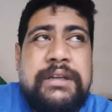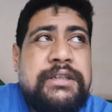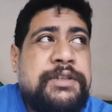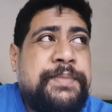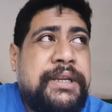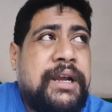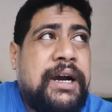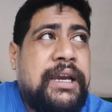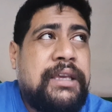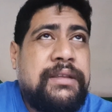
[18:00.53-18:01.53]
just been
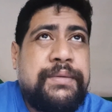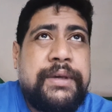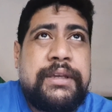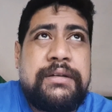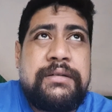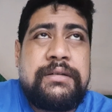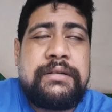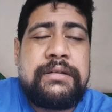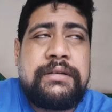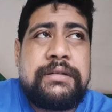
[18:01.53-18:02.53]
eyeing the weather.
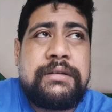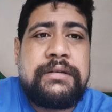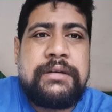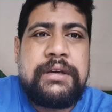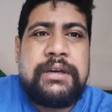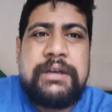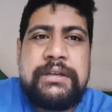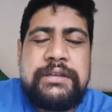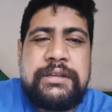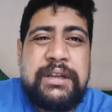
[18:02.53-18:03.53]

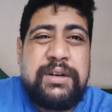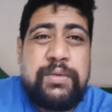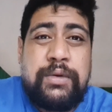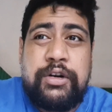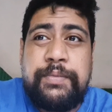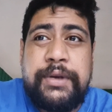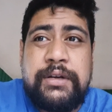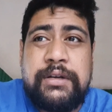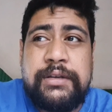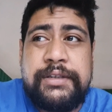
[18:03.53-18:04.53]
Just a little worried
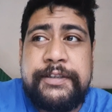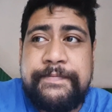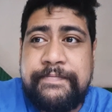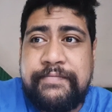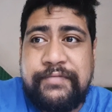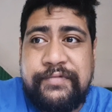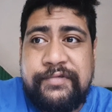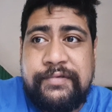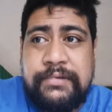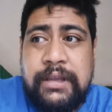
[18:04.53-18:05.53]
because
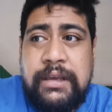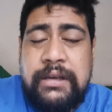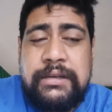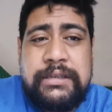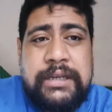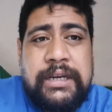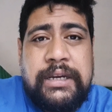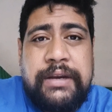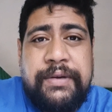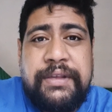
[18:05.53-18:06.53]

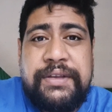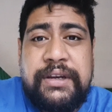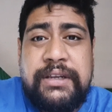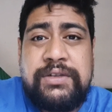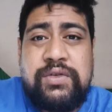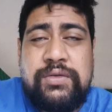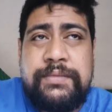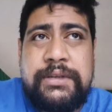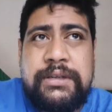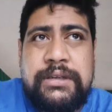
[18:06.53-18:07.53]
started hearing
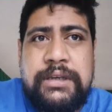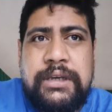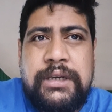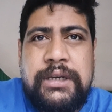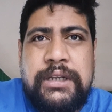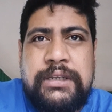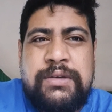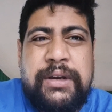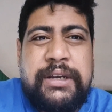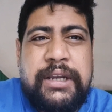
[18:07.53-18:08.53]
thunderstorms.
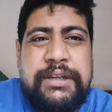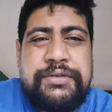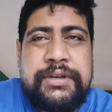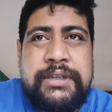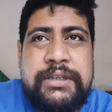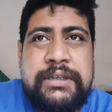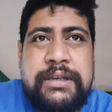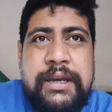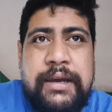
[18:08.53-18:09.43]
It's quite dangerous,